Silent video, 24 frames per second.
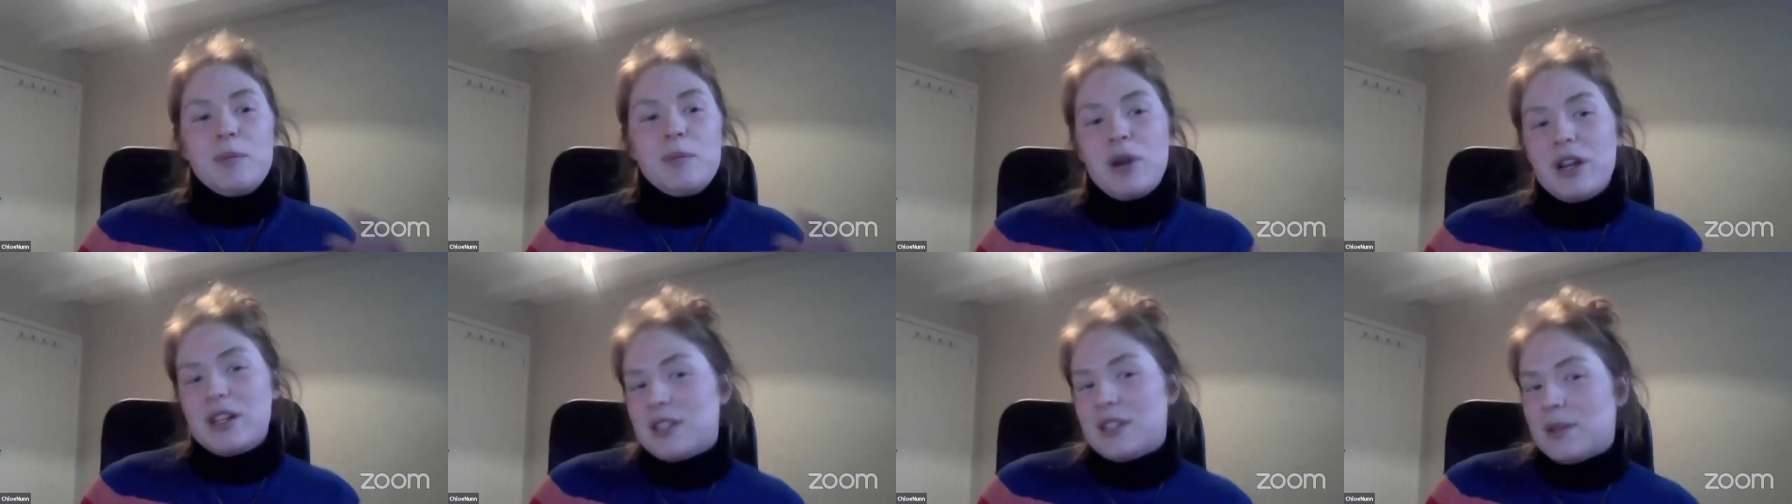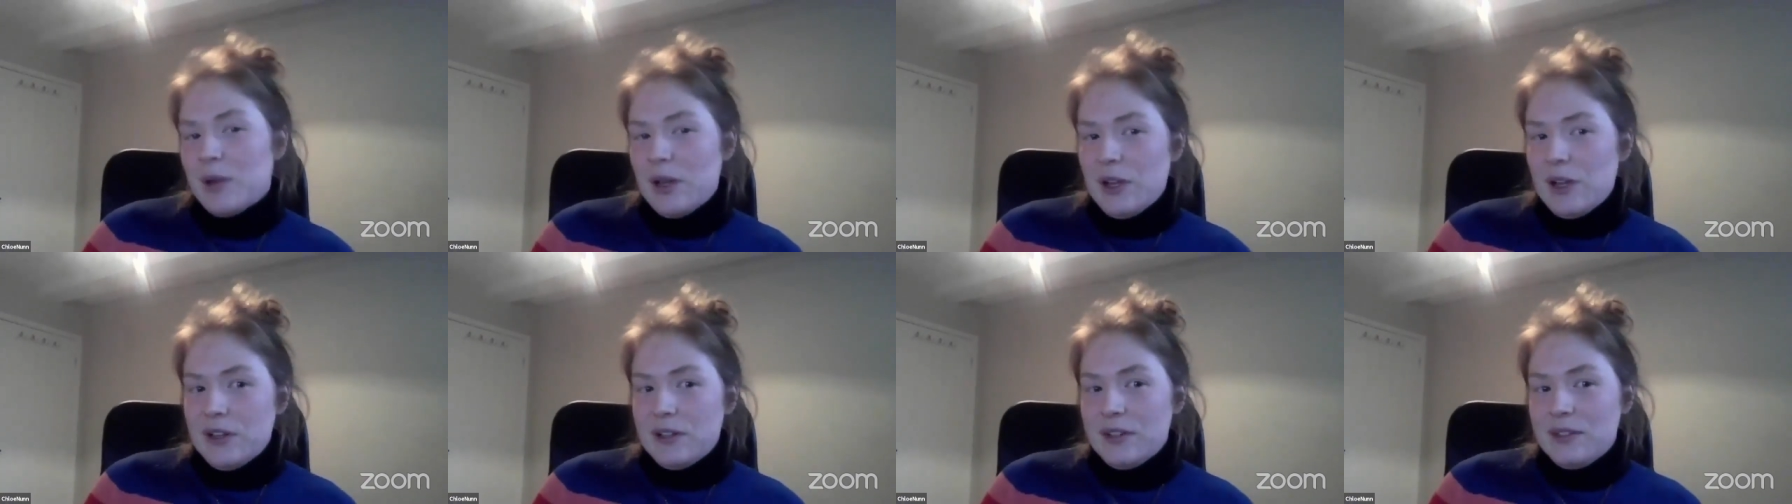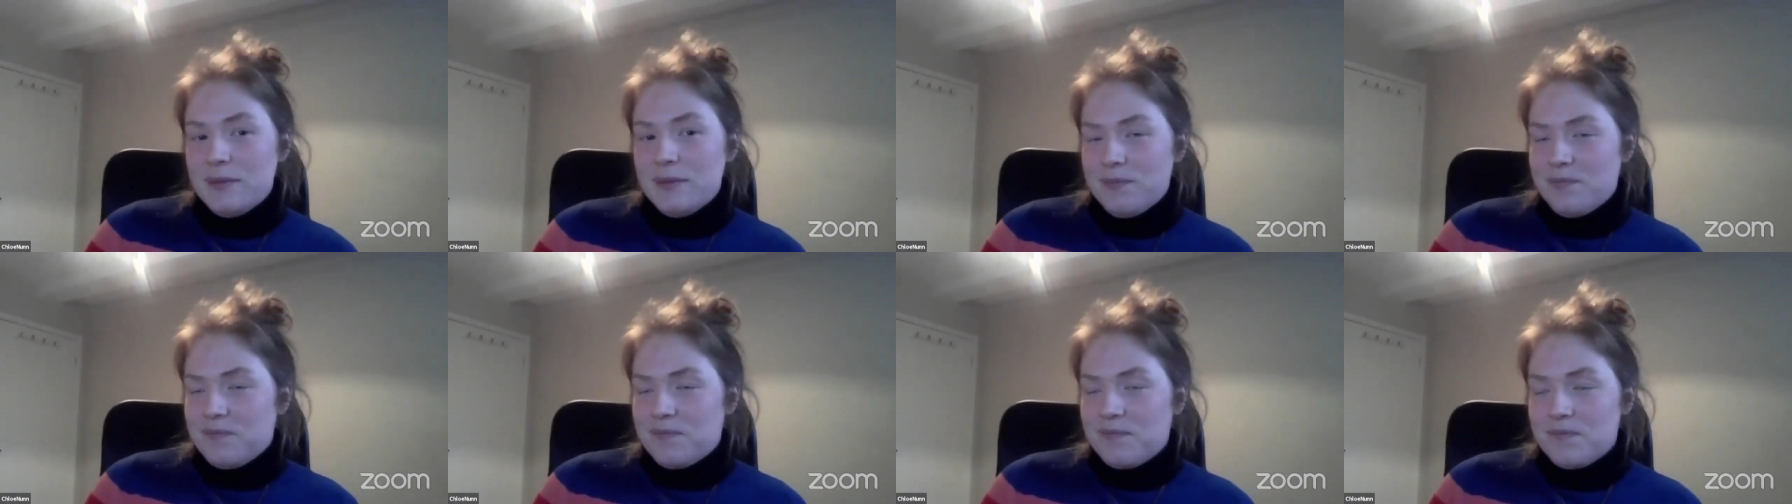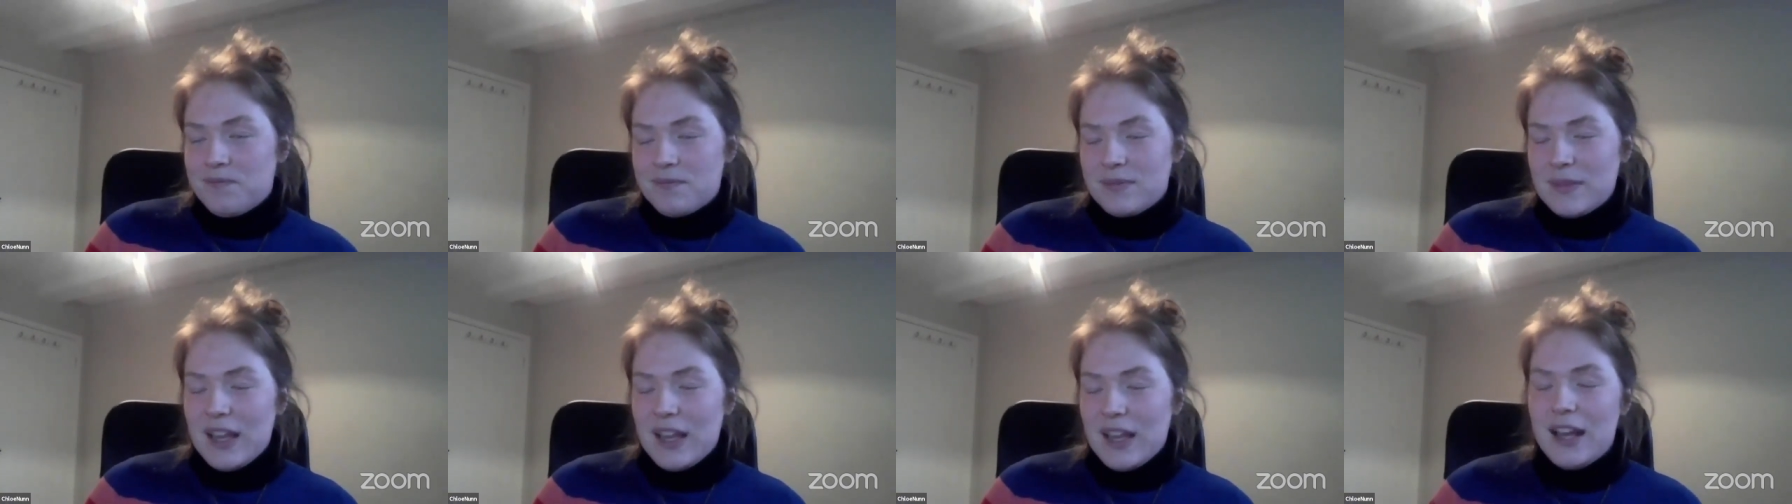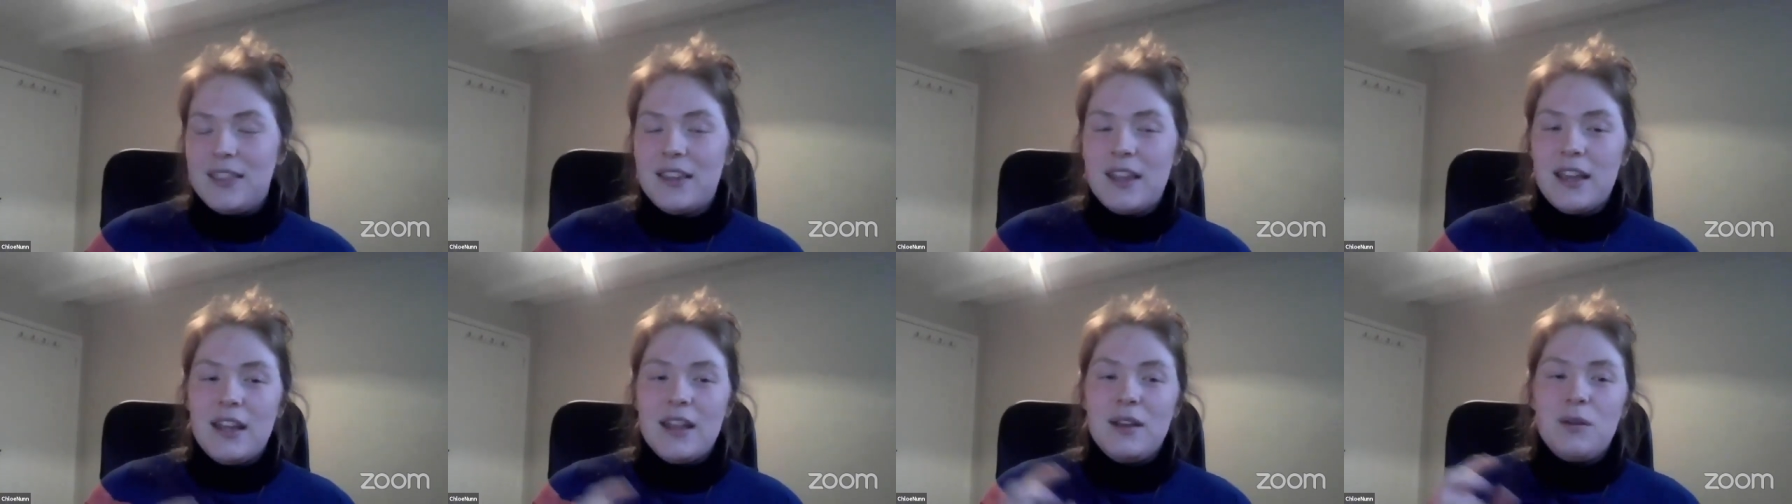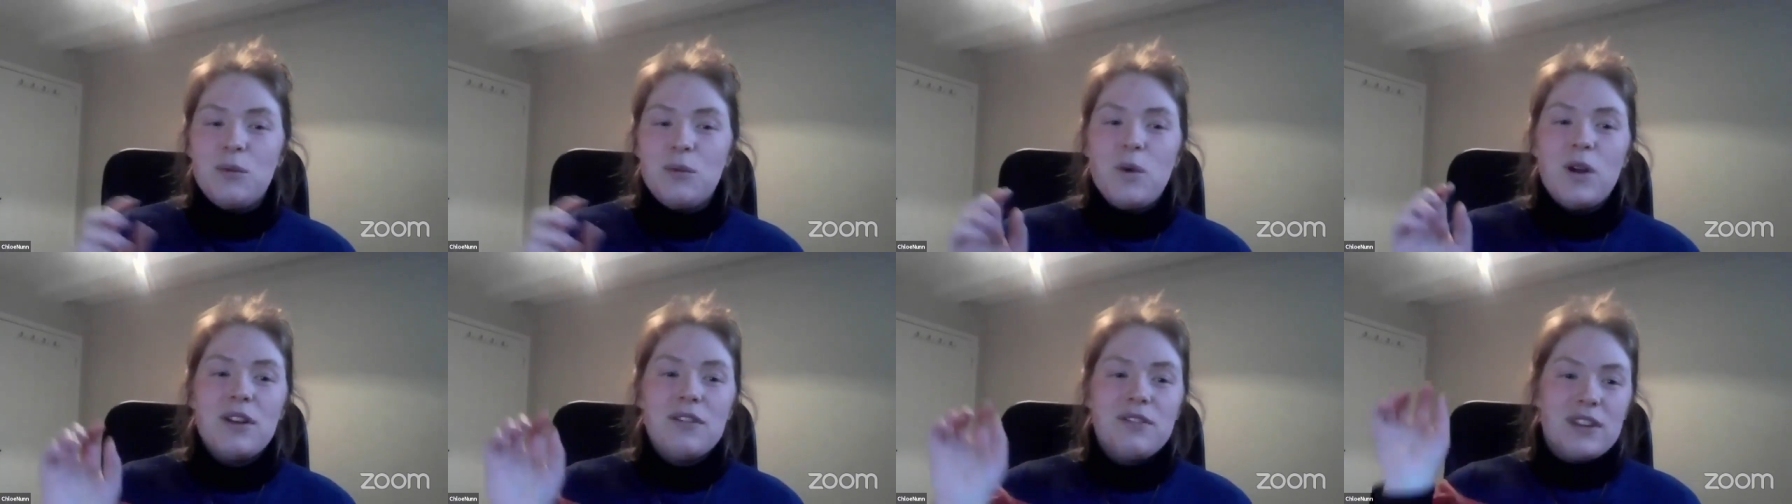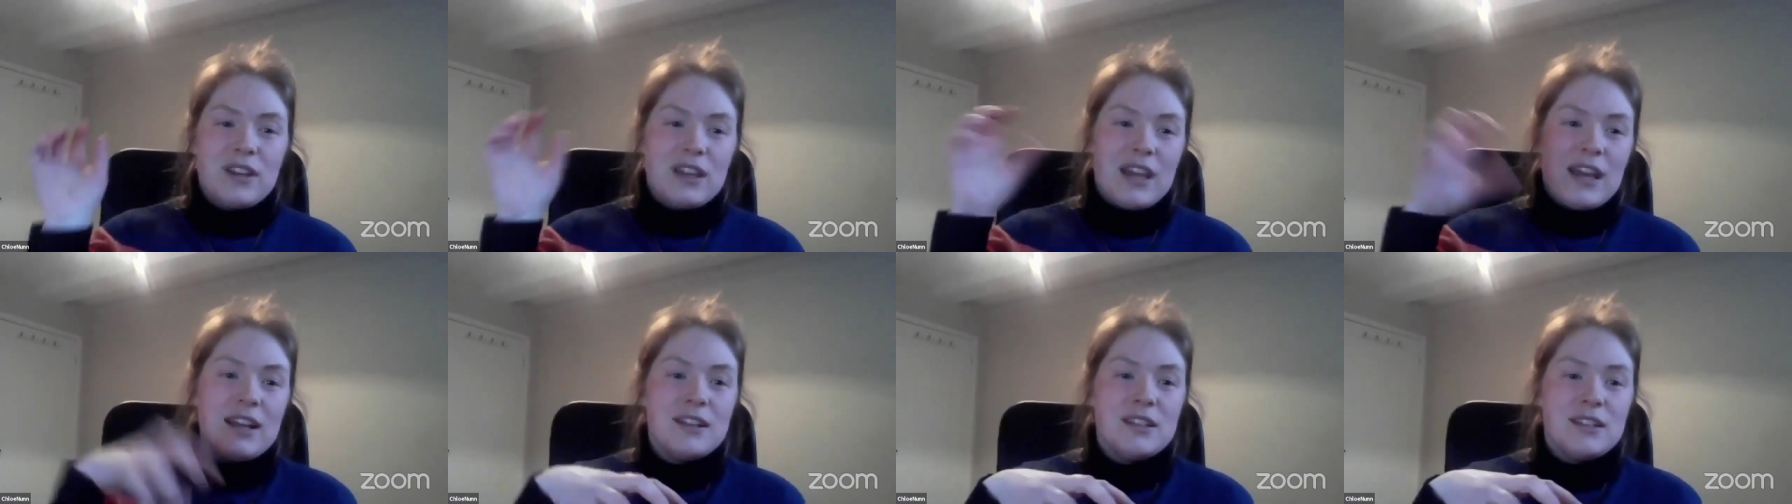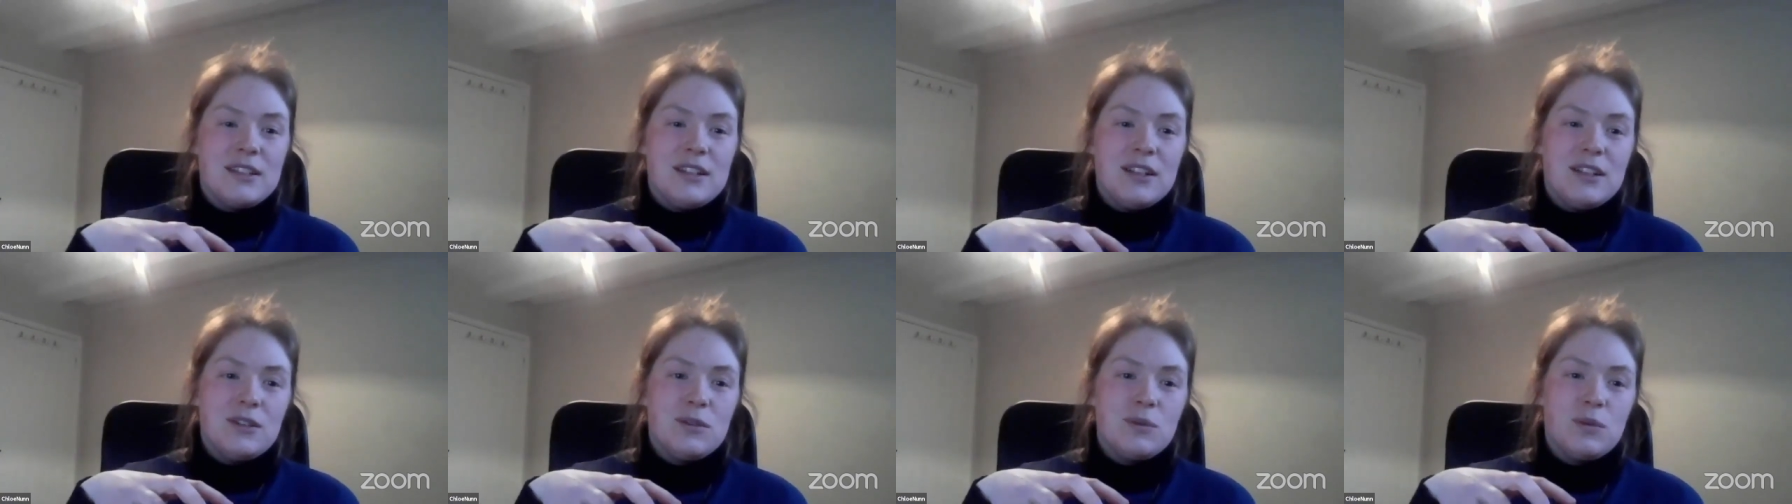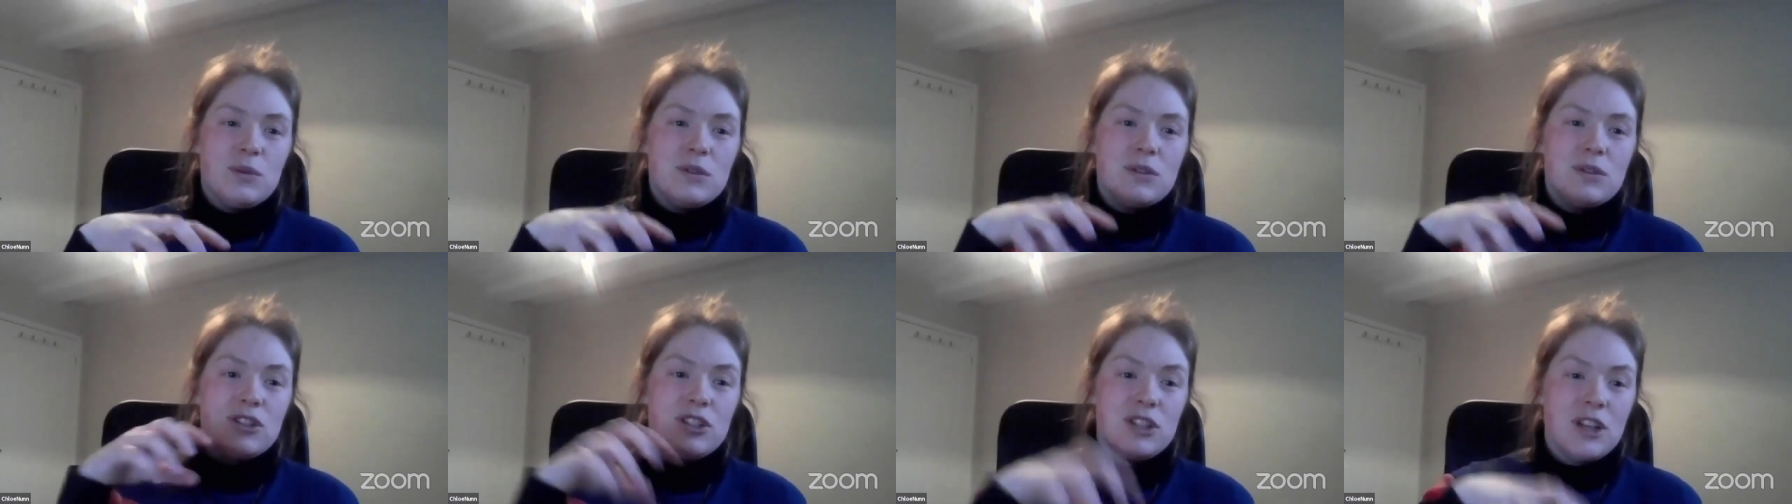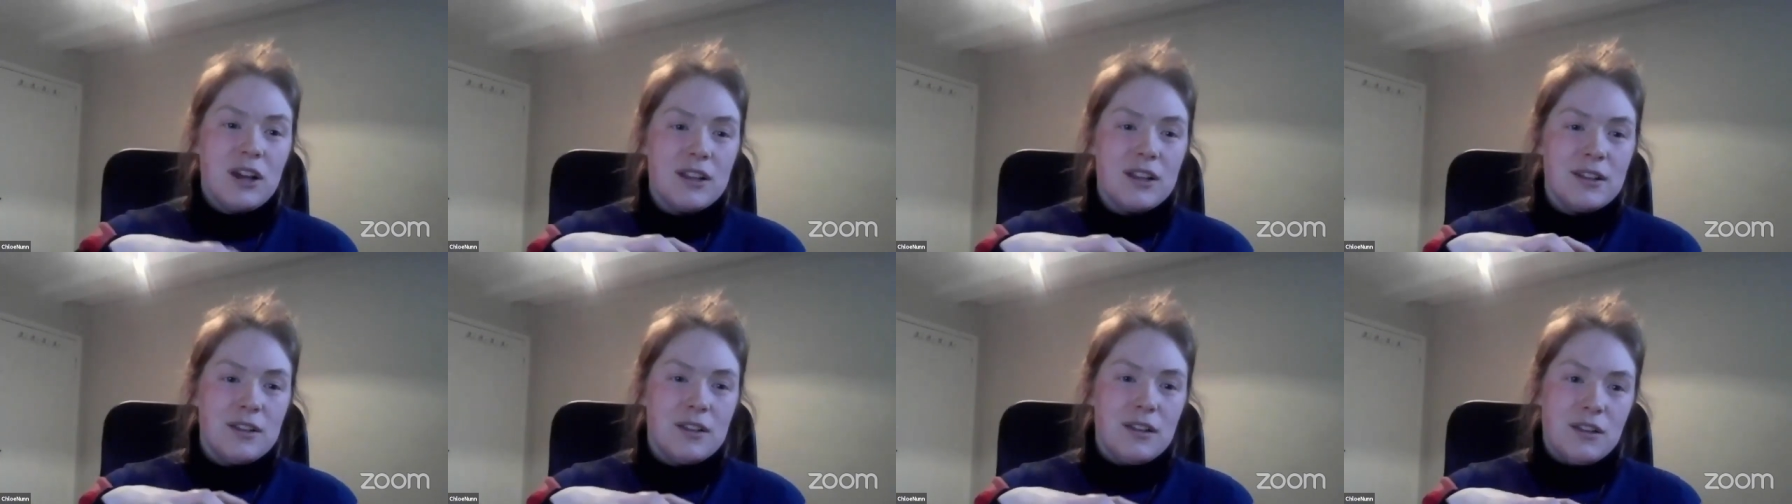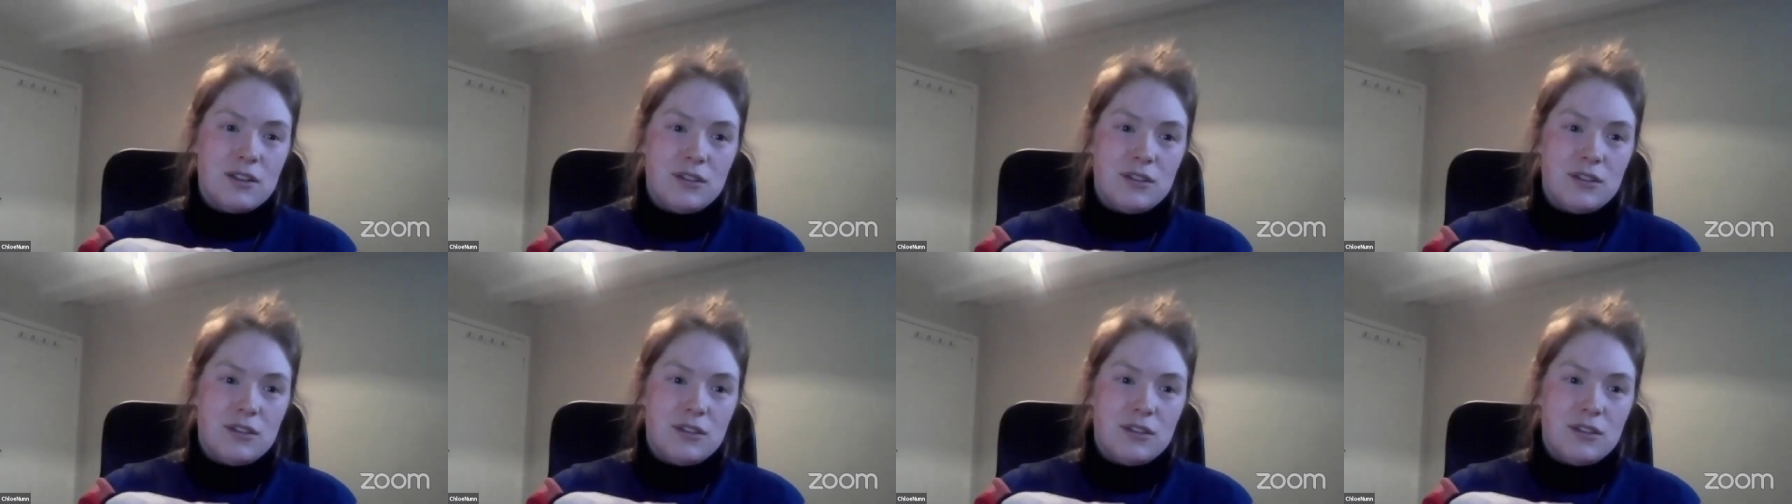press a button, and then one of the canisters will shut.